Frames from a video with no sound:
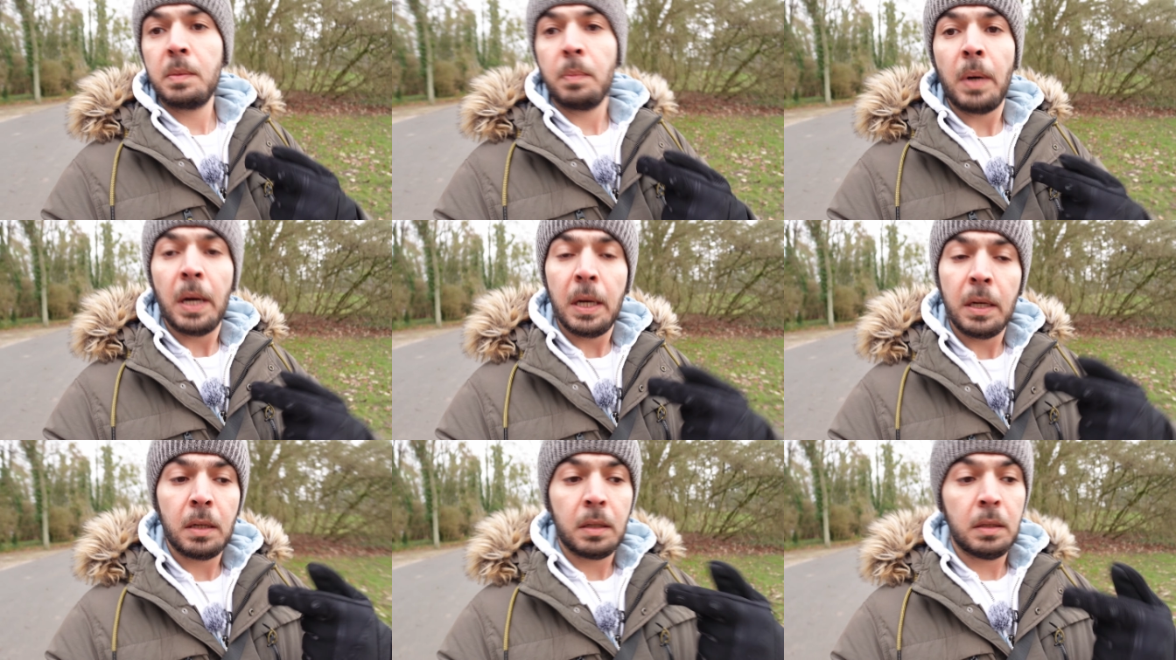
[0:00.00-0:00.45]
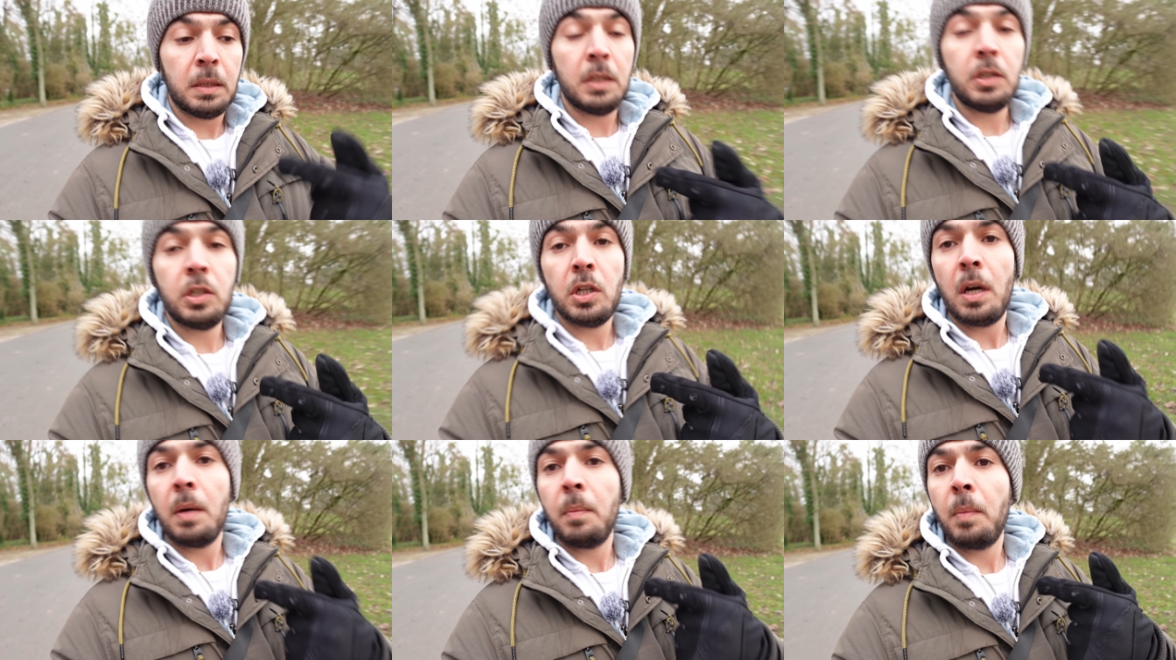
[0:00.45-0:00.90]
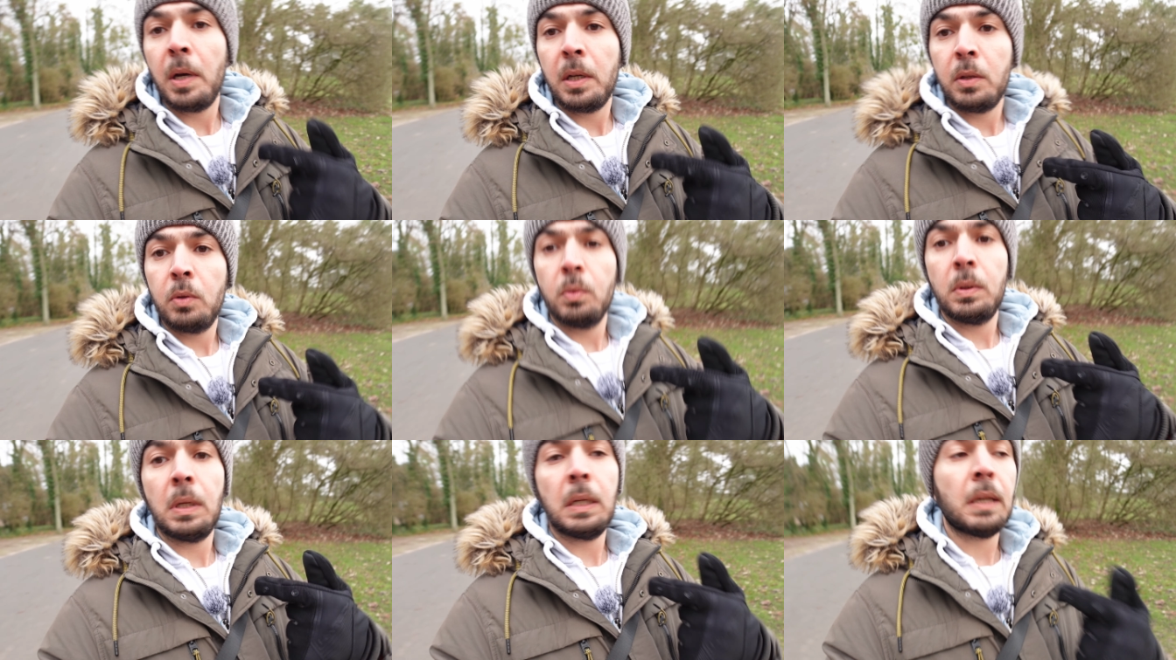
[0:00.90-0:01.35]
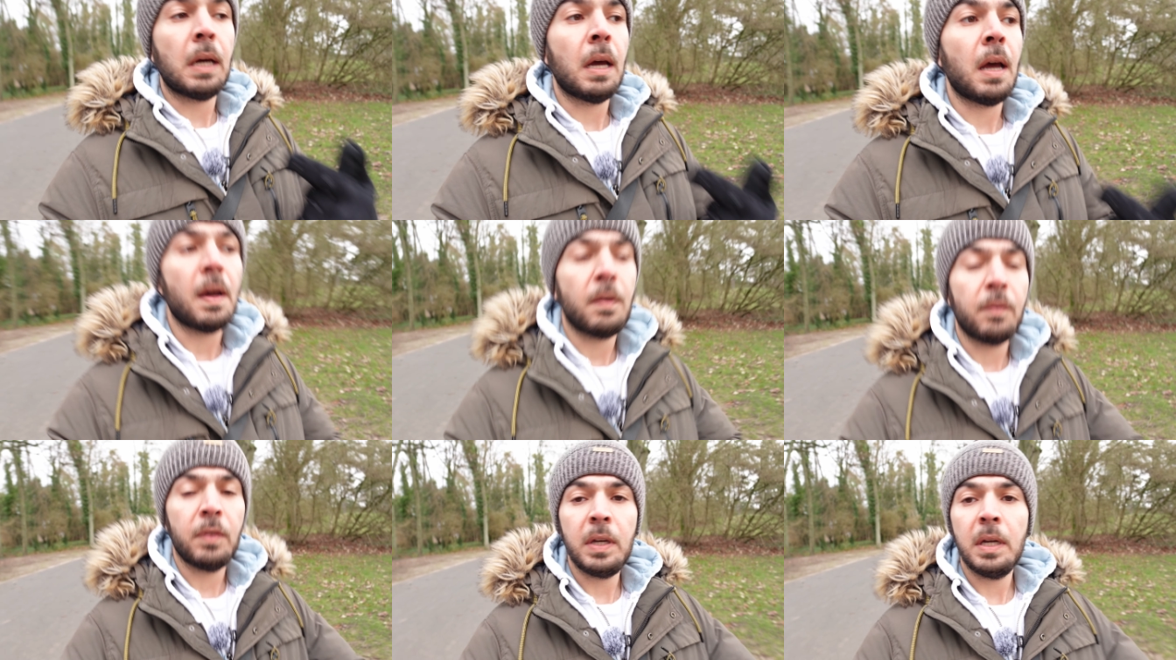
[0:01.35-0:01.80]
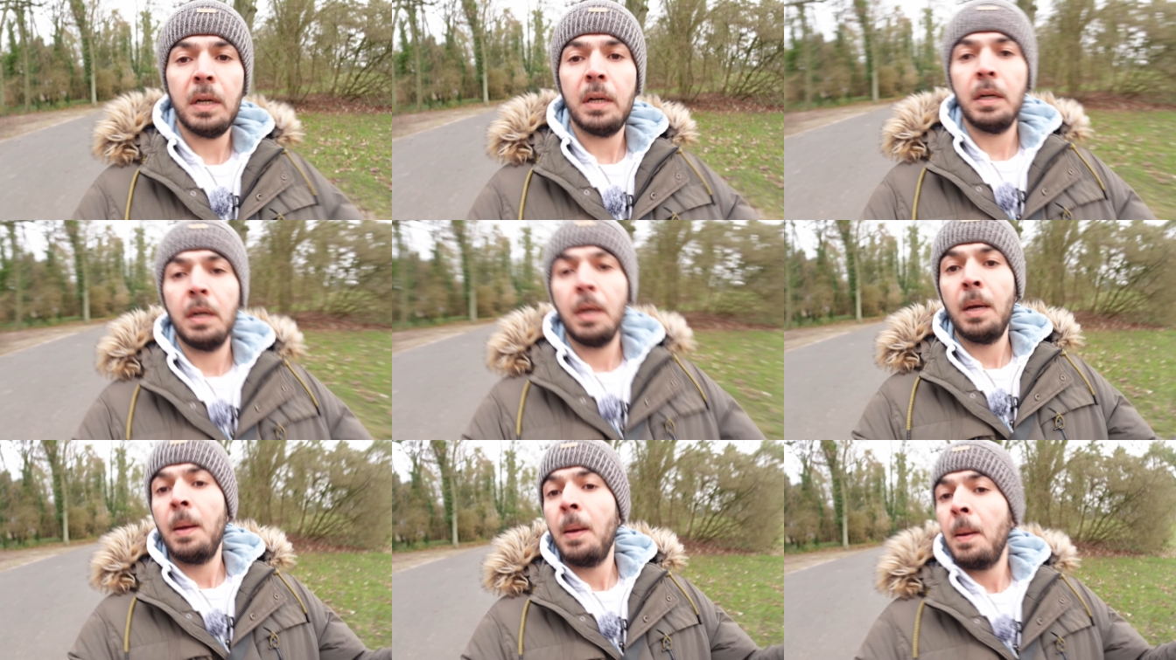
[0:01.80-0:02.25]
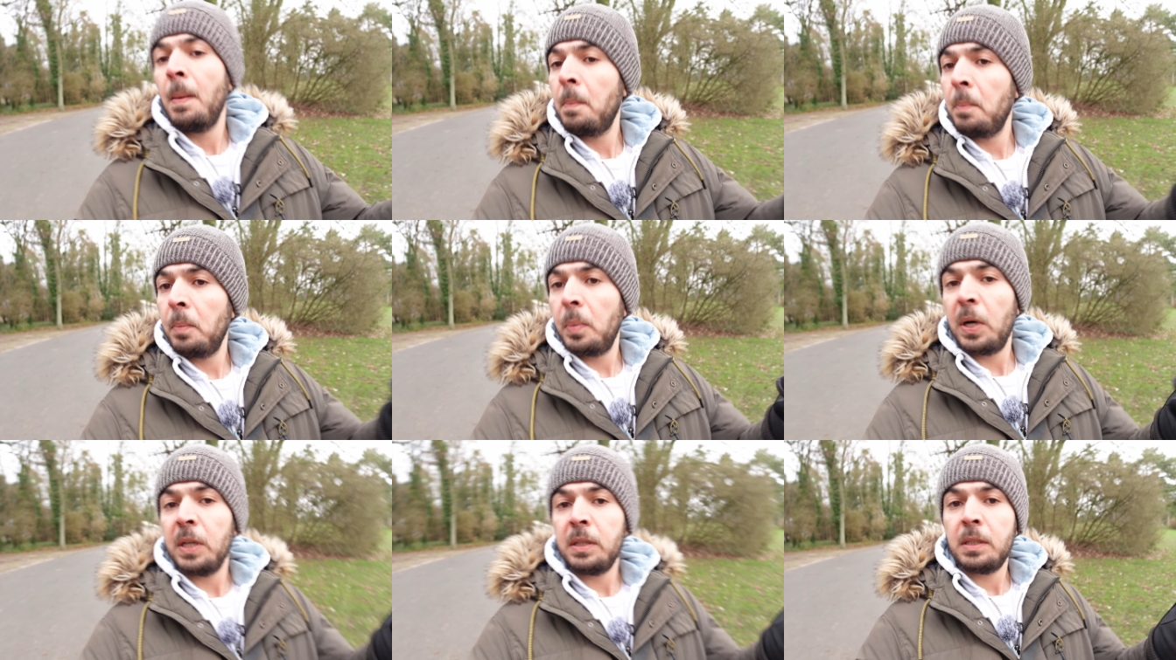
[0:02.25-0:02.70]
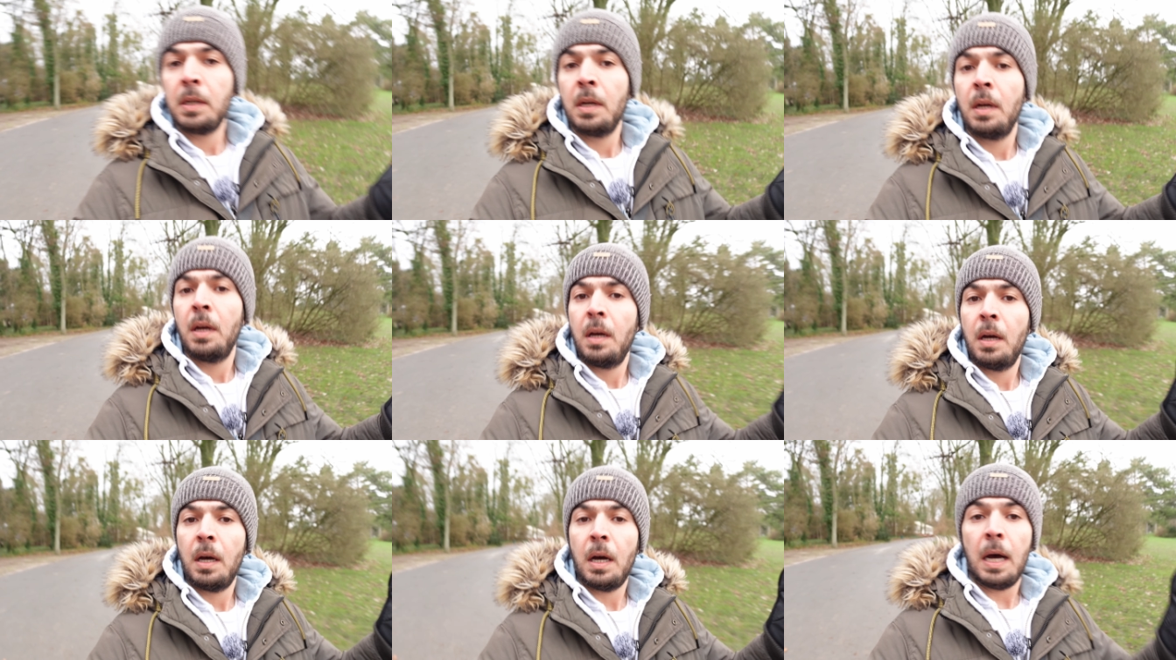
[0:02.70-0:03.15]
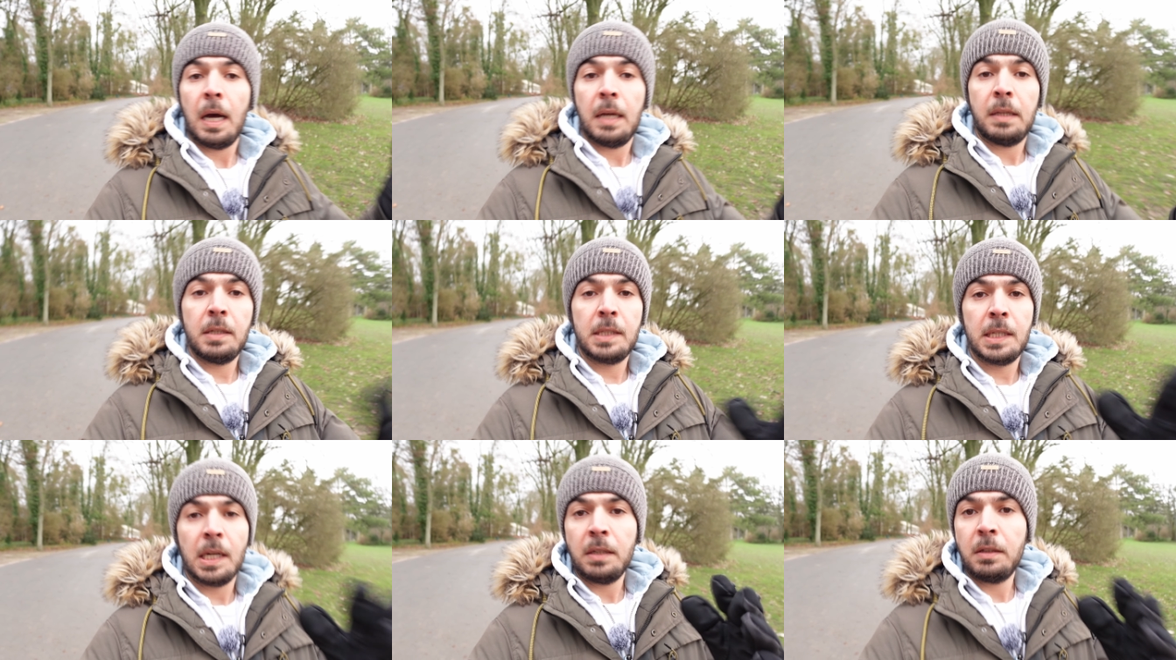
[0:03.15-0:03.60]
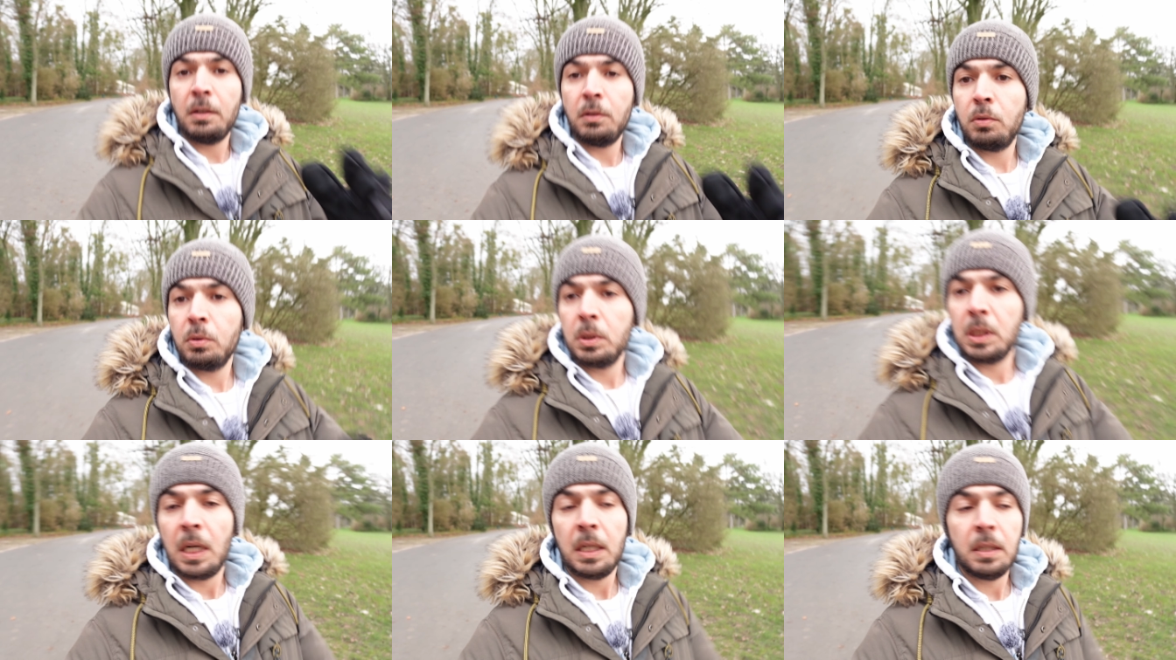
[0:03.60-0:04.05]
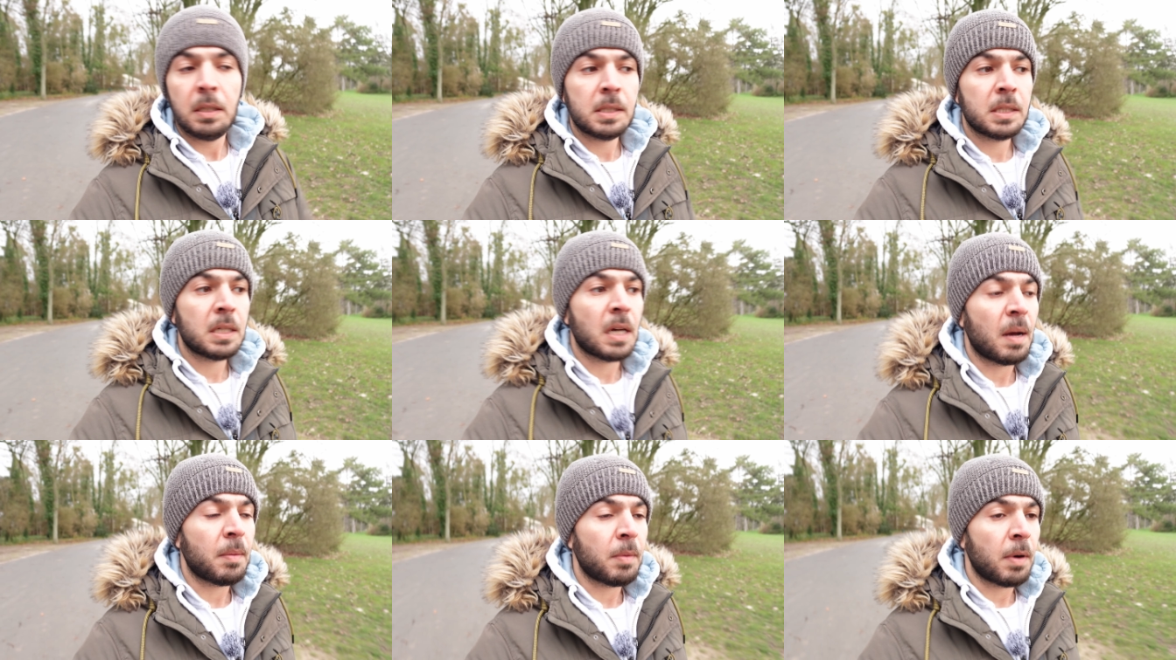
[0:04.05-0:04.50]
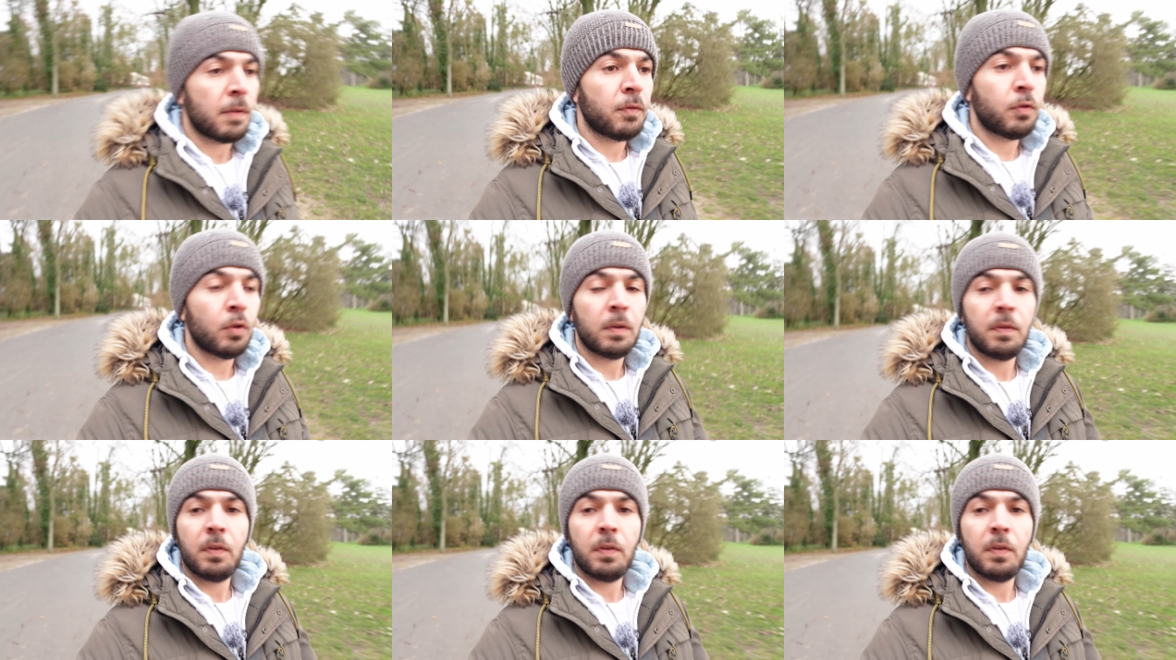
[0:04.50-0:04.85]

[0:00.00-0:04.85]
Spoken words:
mic, DJI Mic 2 that I have here. But I decided to try this camera for